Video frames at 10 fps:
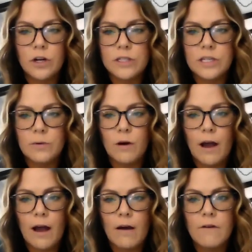car seat will
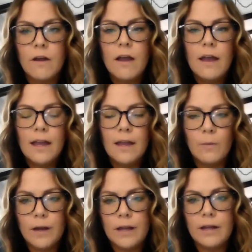have a
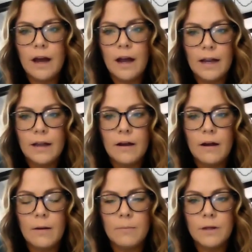weight and height
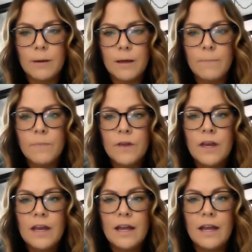um, limit
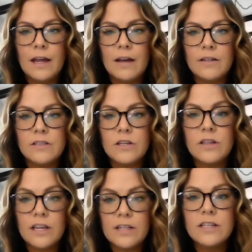and
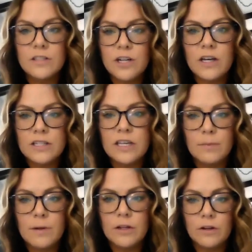they suggest
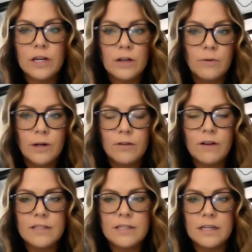keeping your kid rear
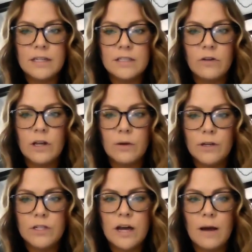facing until they
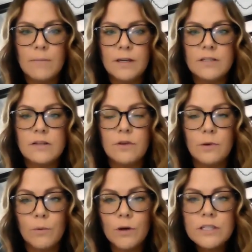reach that because if
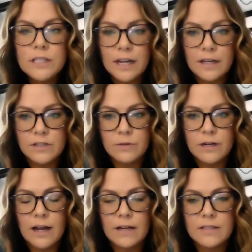you were to get into
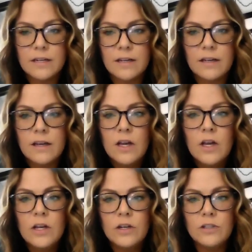an accident
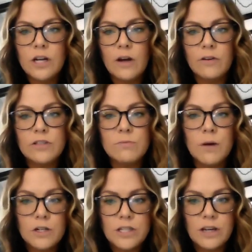your child is
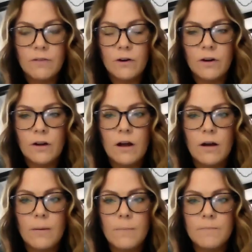much safer
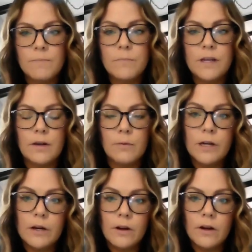um, being
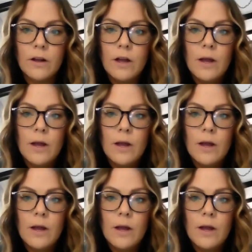rear